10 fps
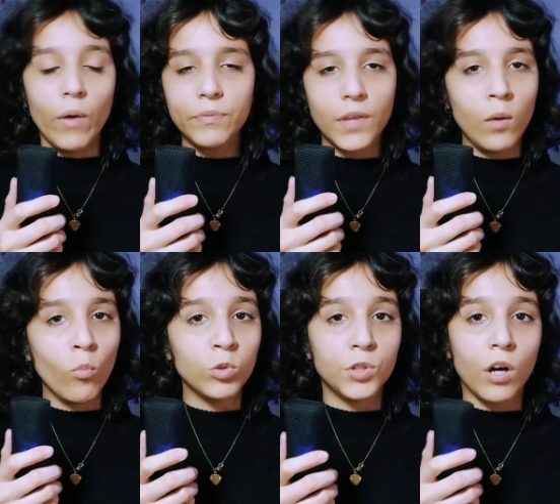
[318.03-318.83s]
One
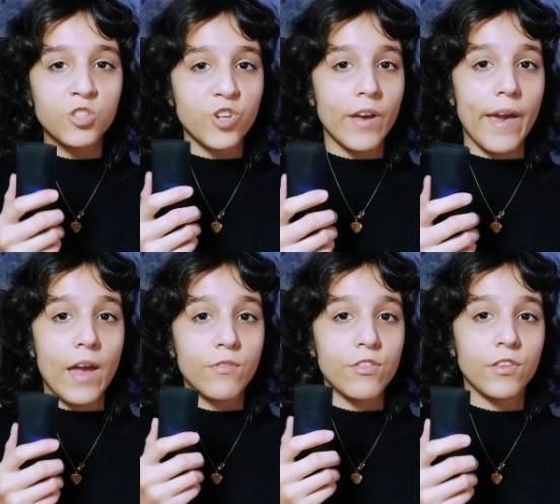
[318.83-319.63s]
thing will not dry
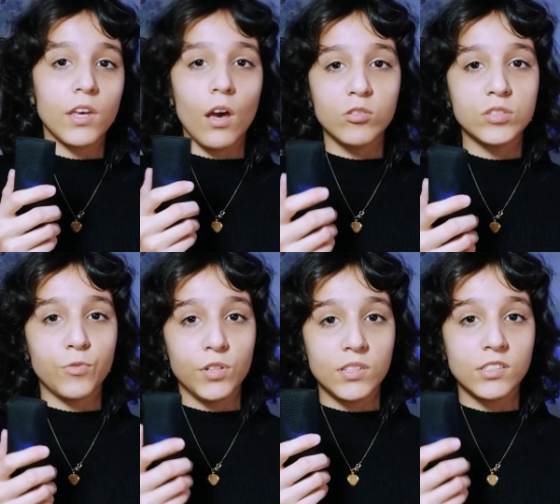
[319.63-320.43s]
everything
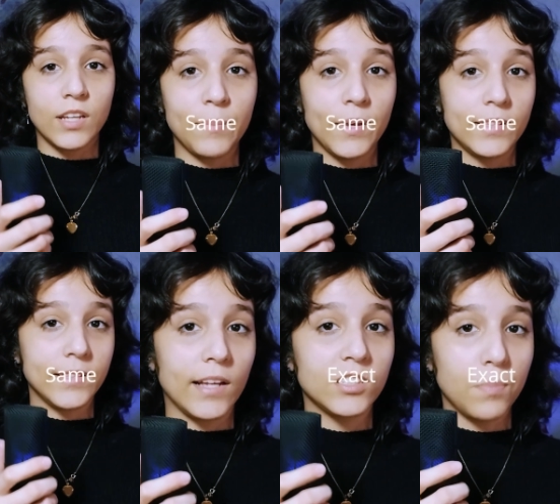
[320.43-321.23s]
else for the same
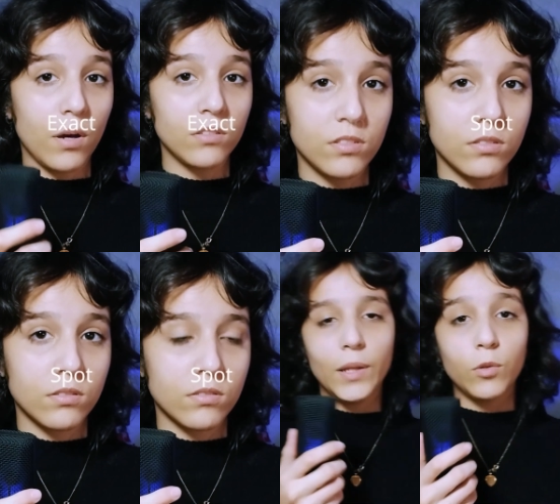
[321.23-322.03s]
exact spot.
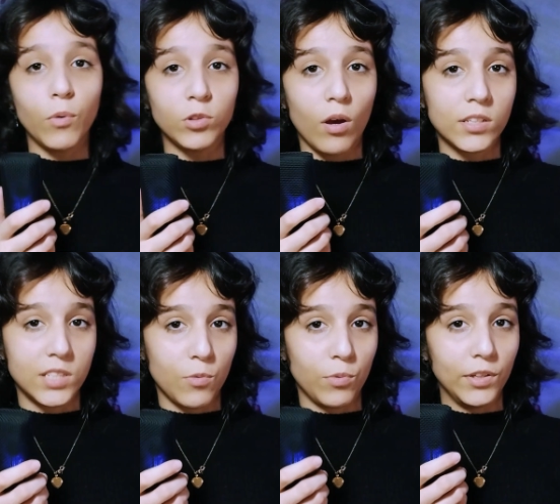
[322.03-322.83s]
If you've been through a
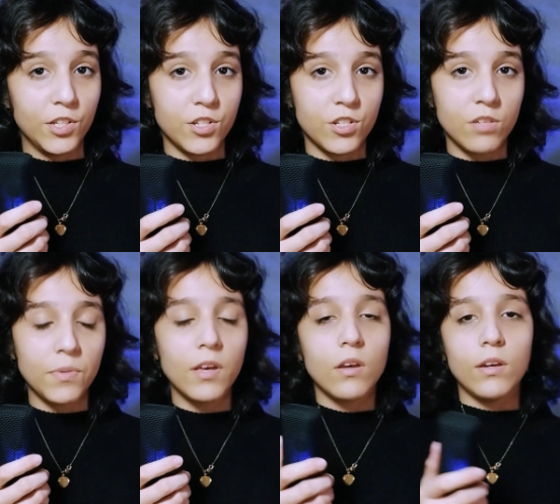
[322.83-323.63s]
toxic
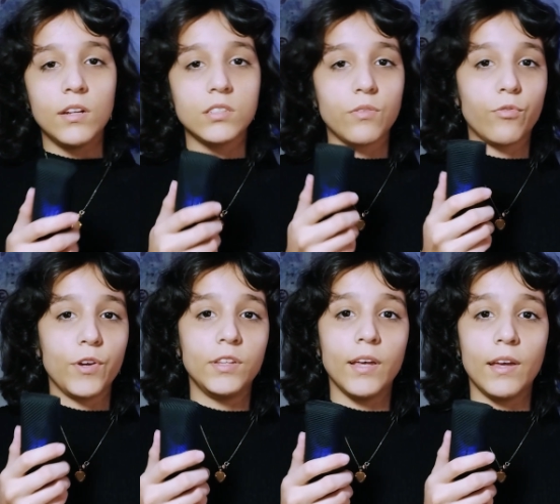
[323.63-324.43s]
relationship and is
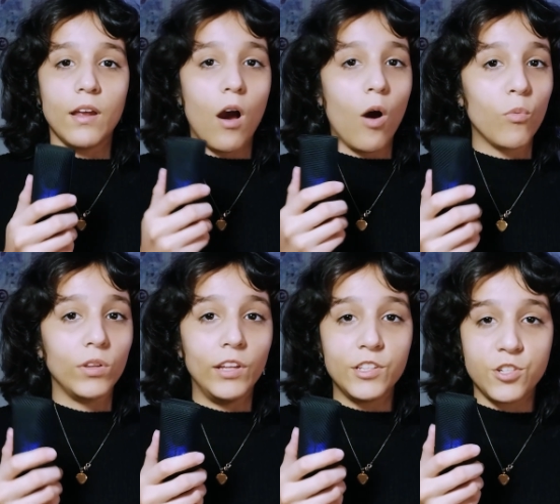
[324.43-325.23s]
afraid that all
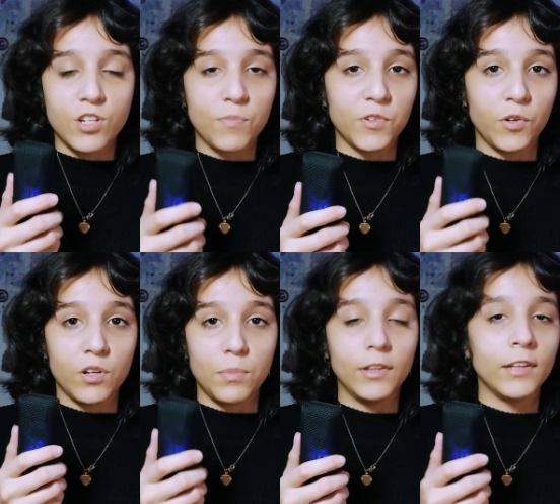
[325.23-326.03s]
relationships are
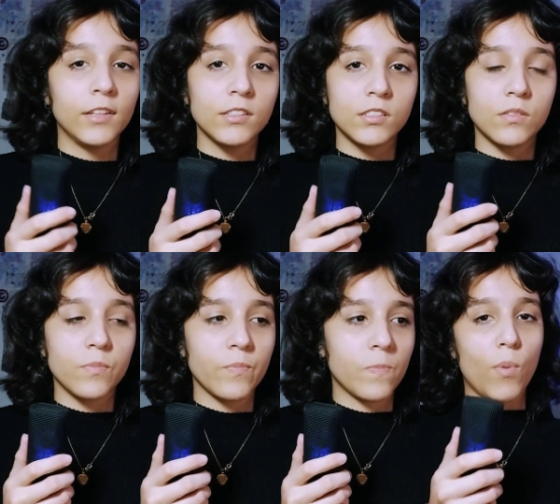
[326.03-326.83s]
gonna be like this,
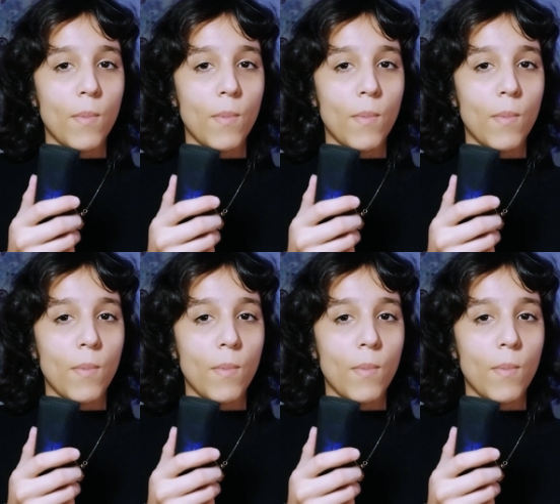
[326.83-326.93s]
